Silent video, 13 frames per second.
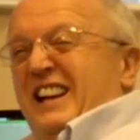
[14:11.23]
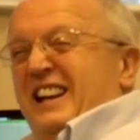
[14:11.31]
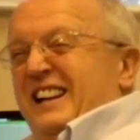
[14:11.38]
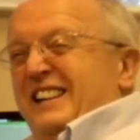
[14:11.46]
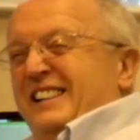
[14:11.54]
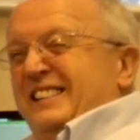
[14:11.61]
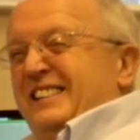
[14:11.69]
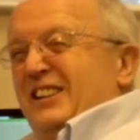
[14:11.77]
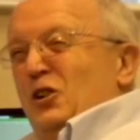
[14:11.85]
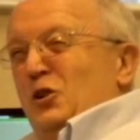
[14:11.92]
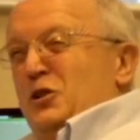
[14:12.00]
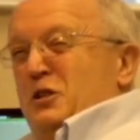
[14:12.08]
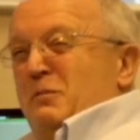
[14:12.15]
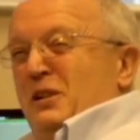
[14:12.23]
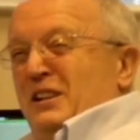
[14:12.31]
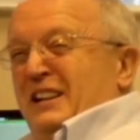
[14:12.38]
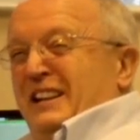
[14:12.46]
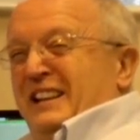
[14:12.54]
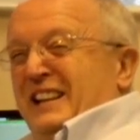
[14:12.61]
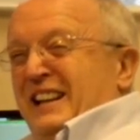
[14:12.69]
And
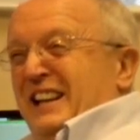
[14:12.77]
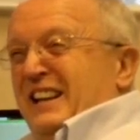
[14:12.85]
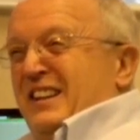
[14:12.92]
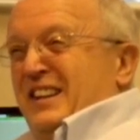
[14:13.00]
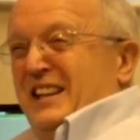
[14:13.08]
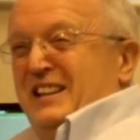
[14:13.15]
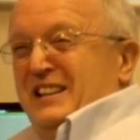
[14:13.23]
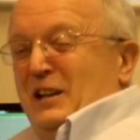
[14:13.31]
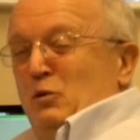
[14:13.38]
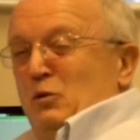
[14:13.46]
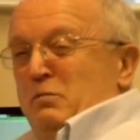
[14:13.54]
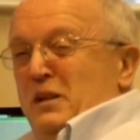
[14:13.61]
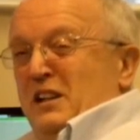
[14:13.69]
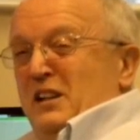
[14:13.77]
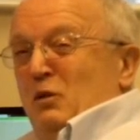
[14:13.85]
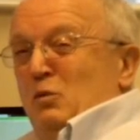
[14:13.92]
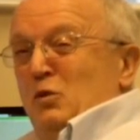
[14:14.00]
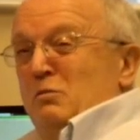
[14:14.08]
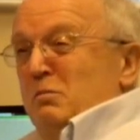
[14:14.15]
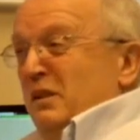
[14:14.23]
ultimately, I think that would mean I
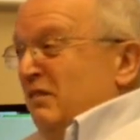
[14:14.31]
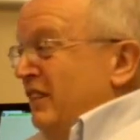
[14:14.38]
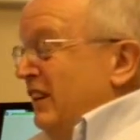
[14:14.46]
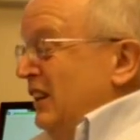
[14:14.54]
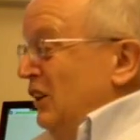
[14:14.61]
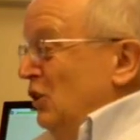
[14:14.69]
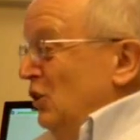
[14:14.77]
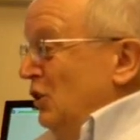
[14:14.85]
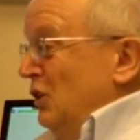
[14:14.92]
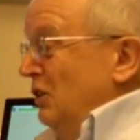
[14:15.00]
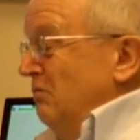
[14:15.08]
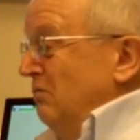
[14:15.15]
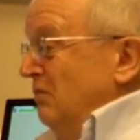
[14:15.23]
wouldn't be very good.